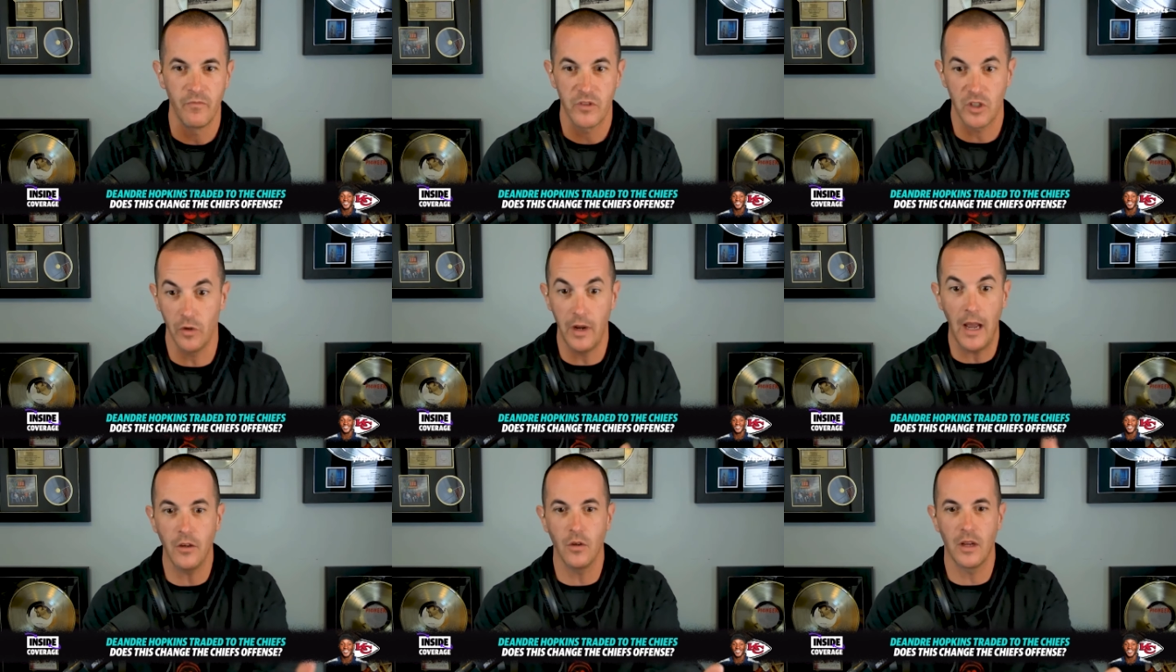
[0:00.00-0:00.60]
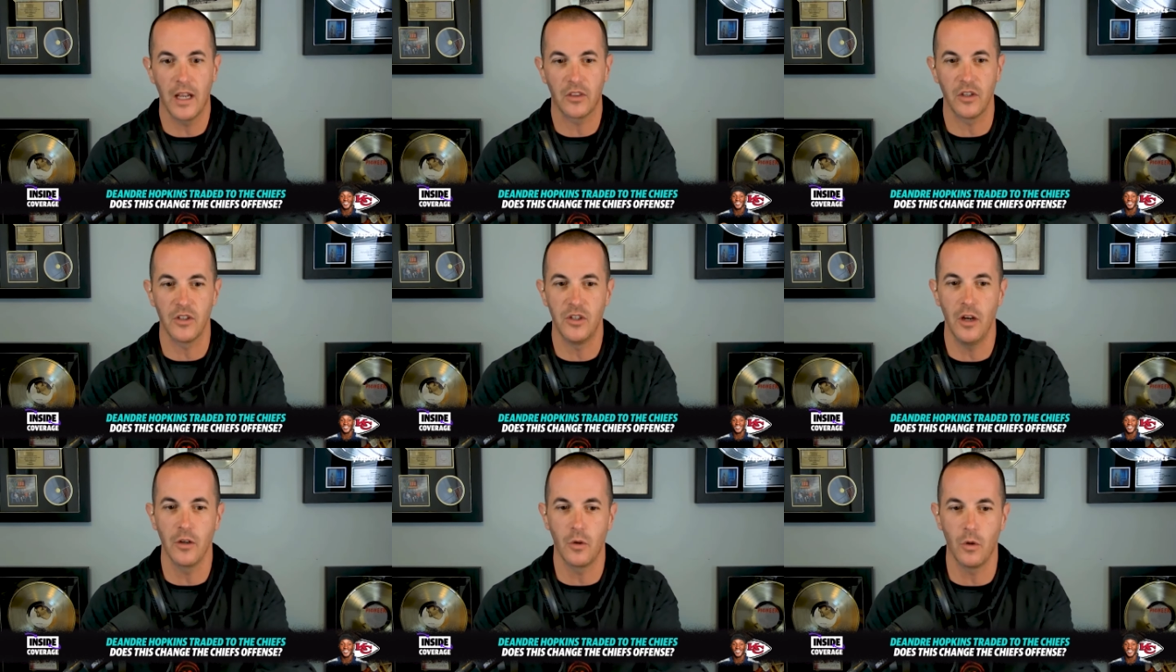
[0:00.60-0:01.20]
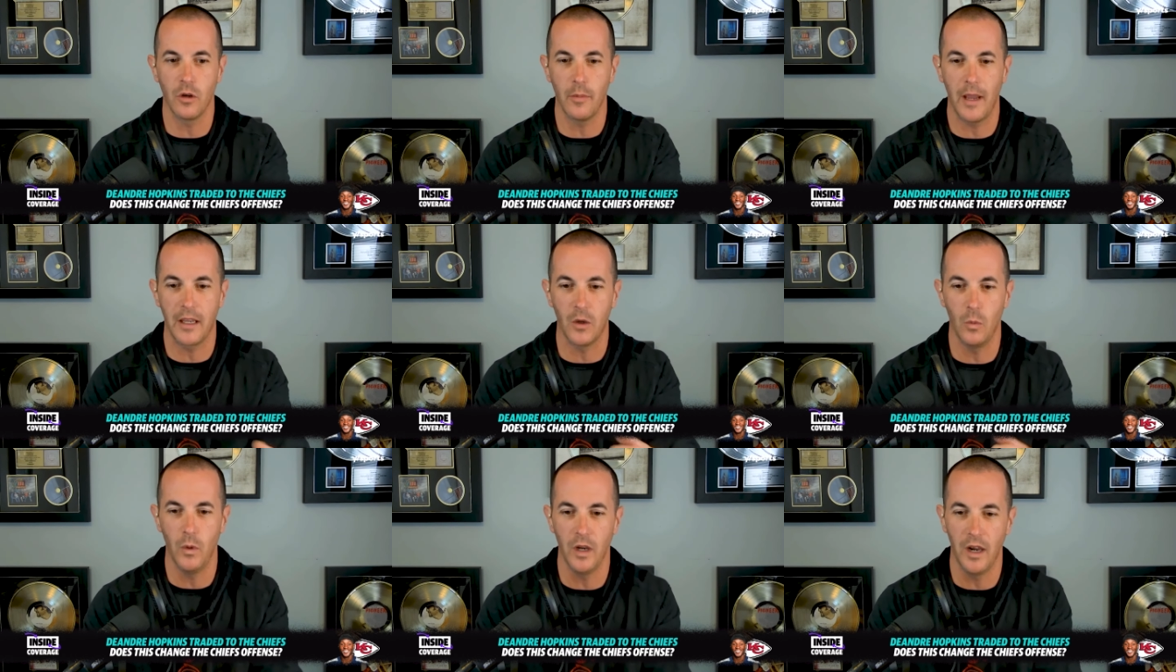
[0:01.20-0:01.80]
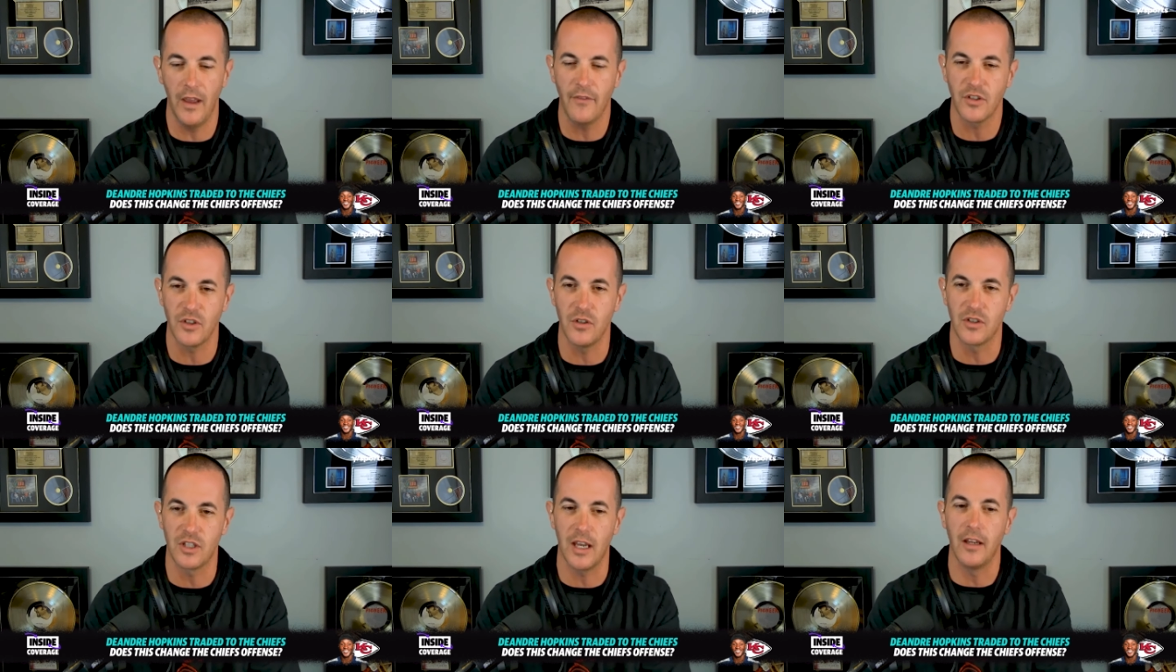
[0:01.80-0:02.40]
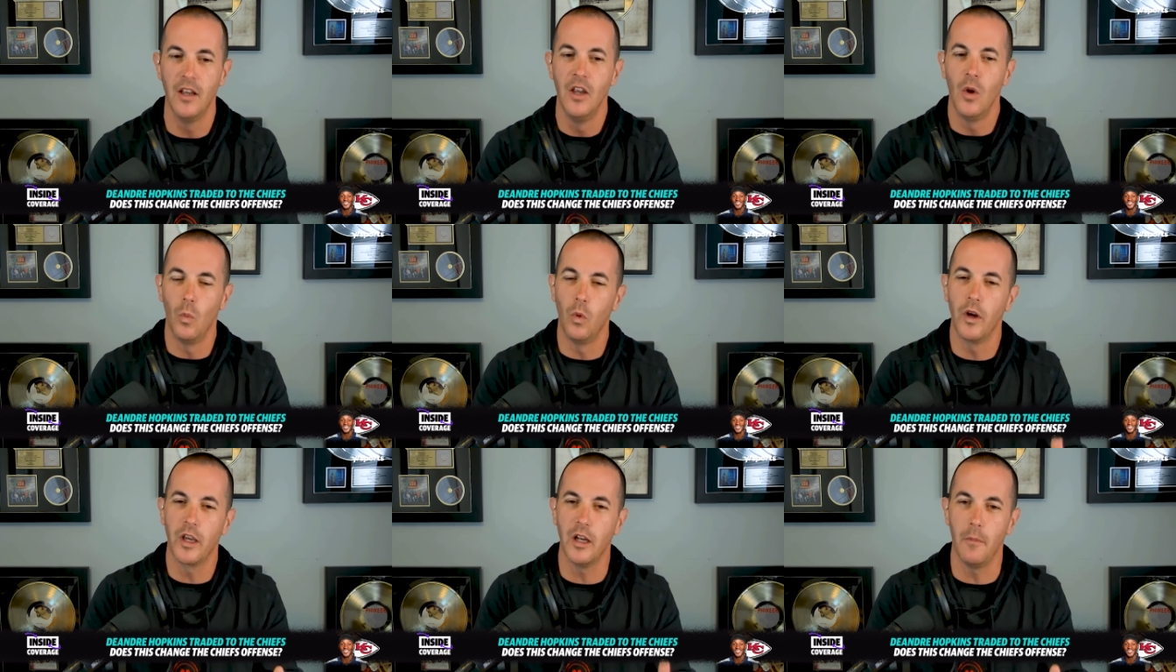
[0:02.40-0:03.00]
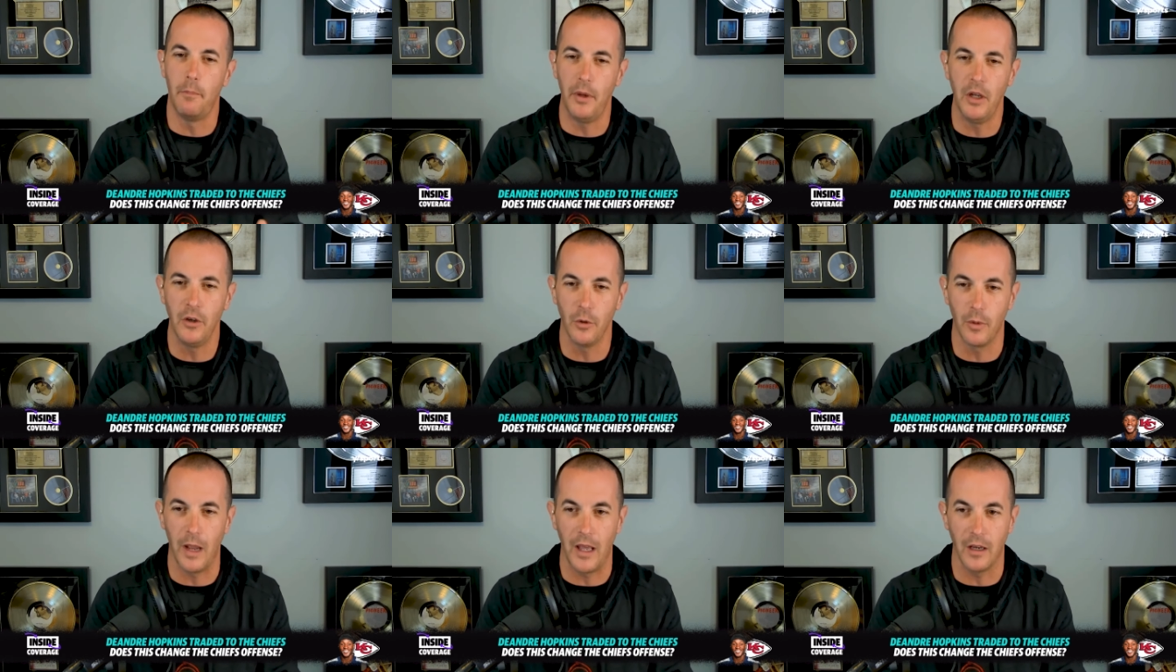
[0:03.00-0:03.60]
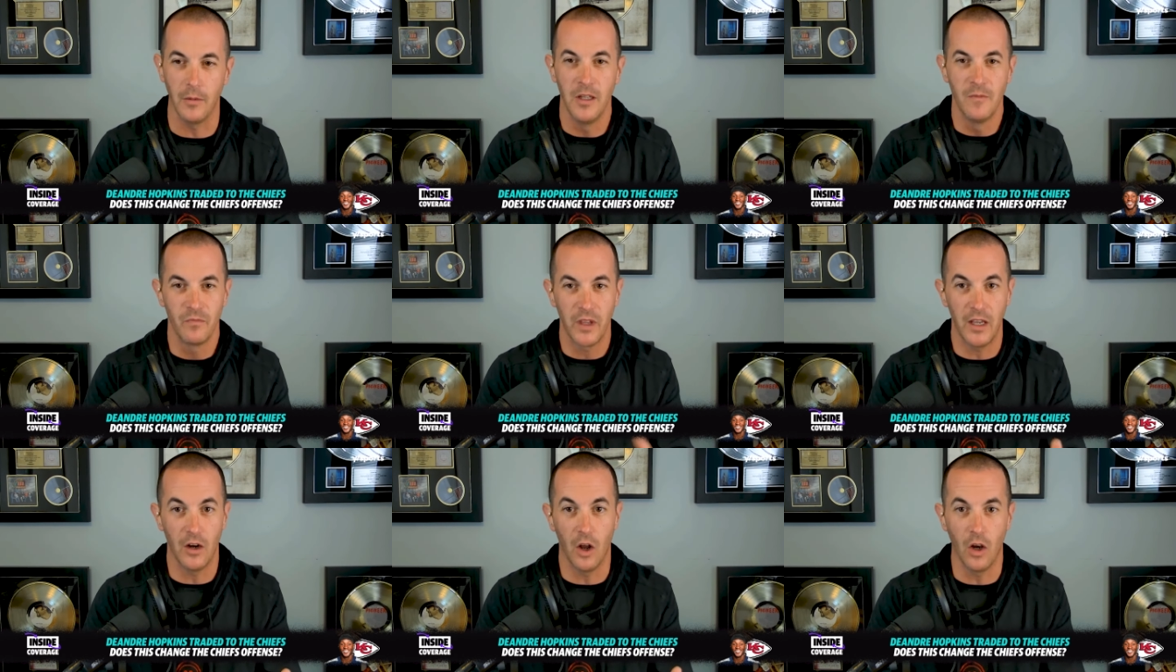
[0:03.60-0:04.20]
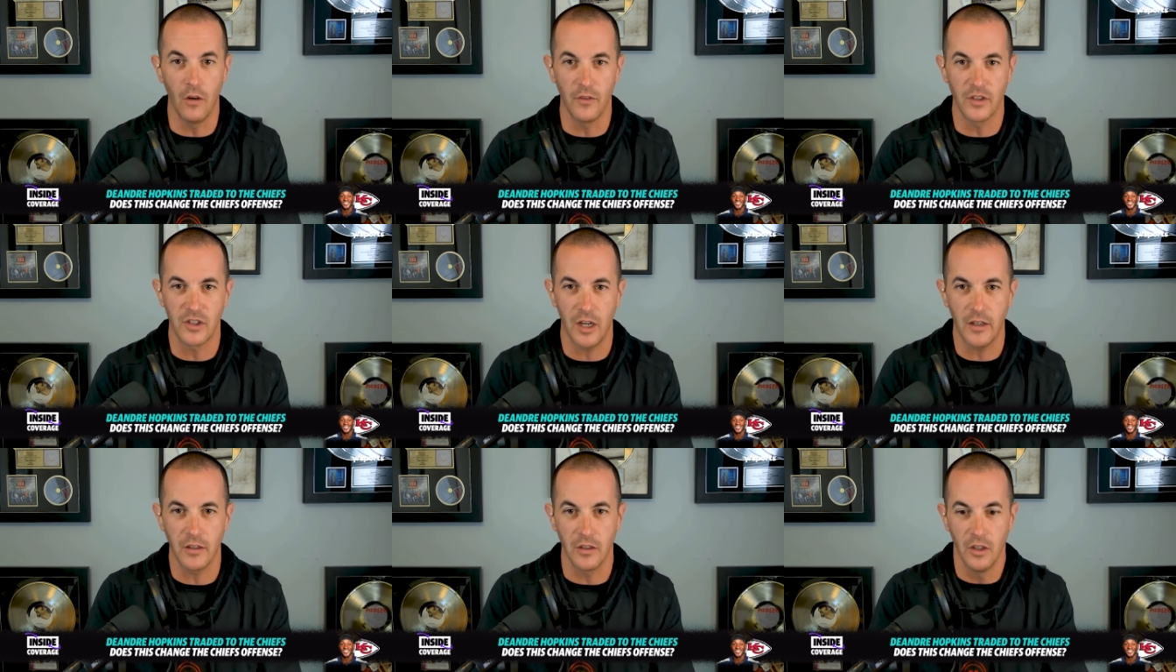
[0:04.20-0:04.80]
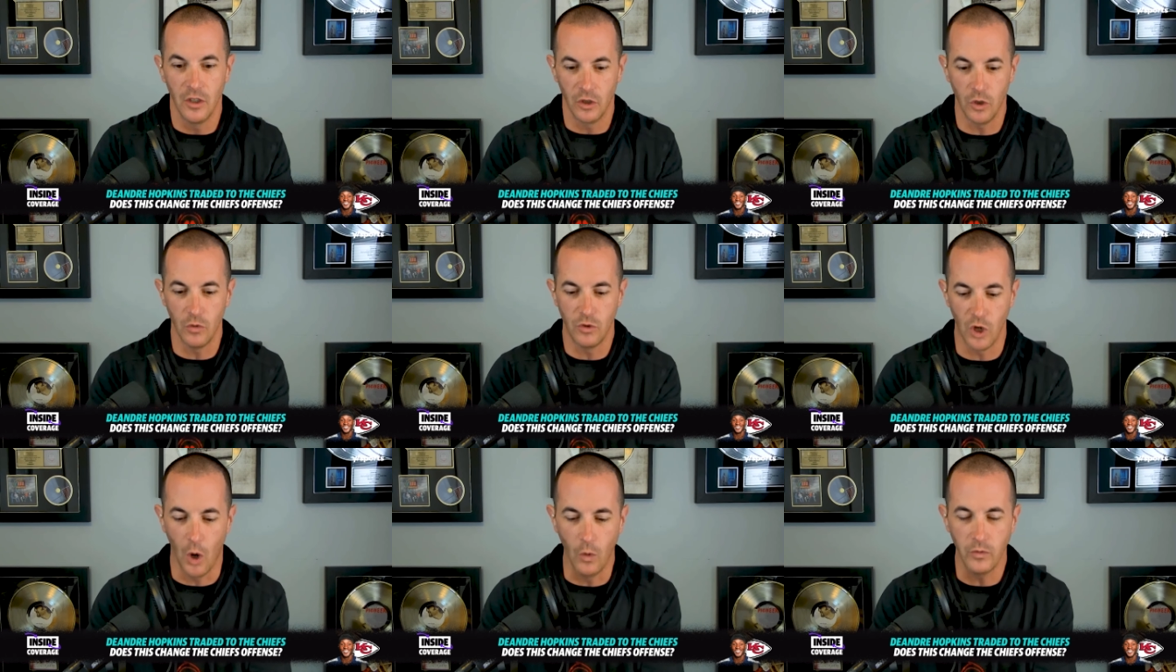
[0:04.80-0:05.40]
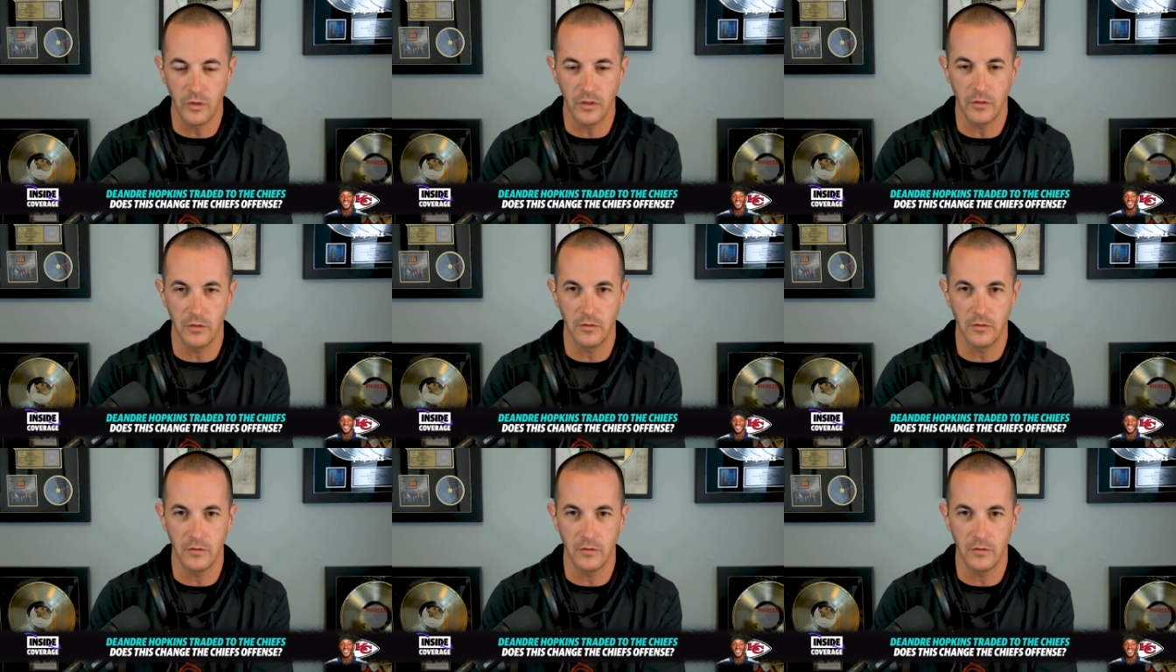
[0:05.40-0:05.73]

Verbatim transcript: So now you got this young quarterback in Will Levis, and you say, we're going to build around him. And all of a sudden, you don't